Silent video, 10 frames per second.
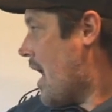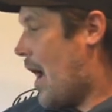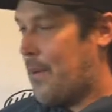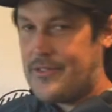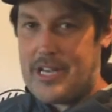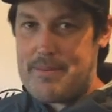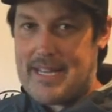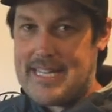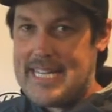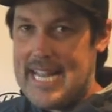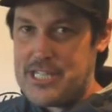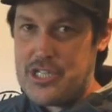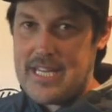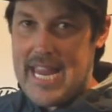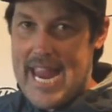I want to talk about
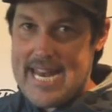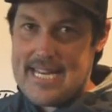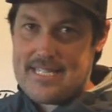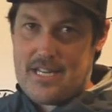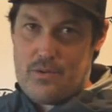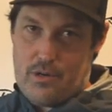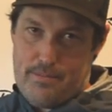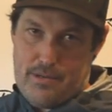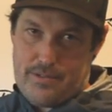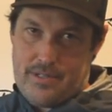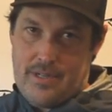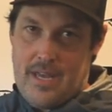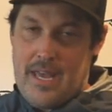catching eddies in an oar boat.